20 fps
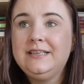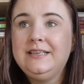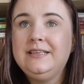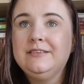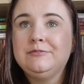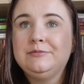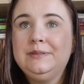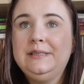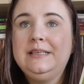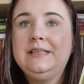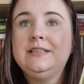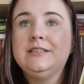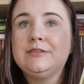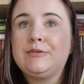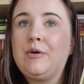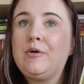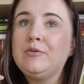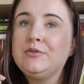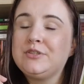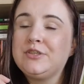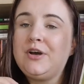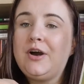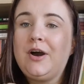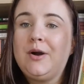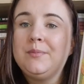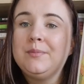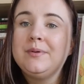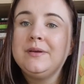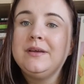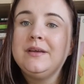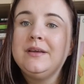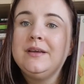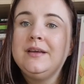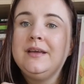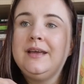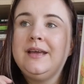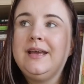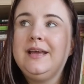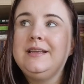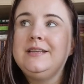He really grows up
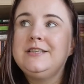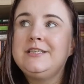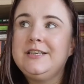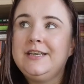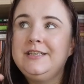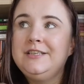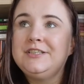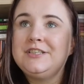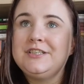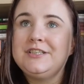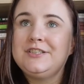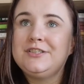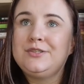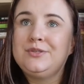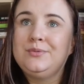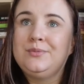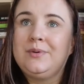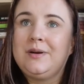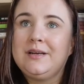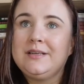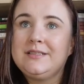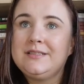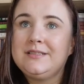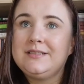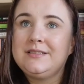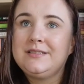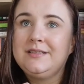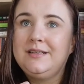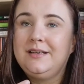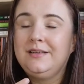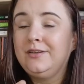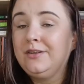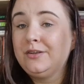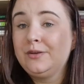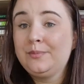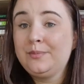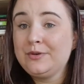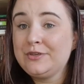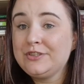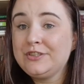and changes towards
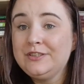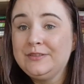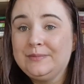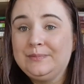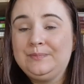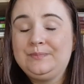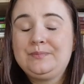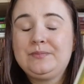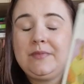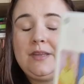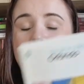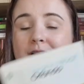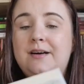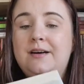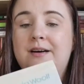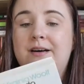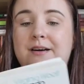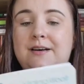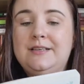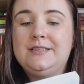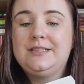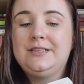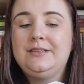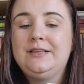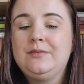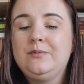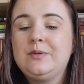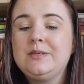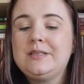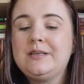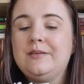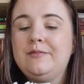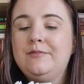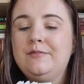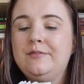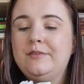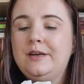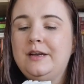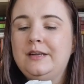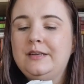another person. So that was
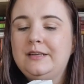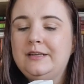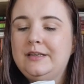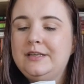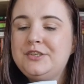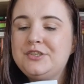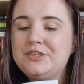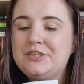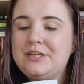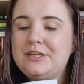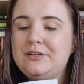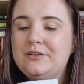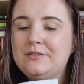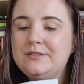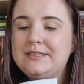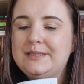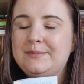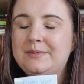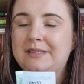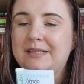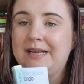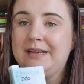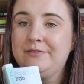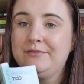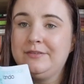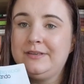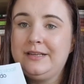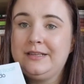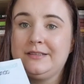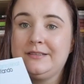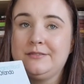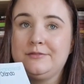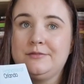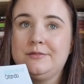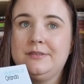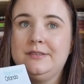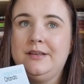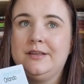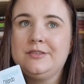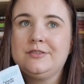an interesting concept that I have
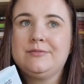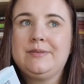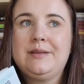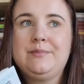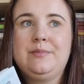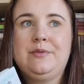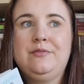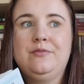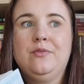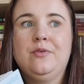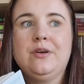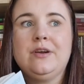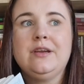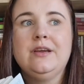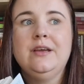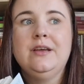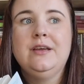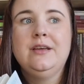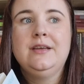not read before.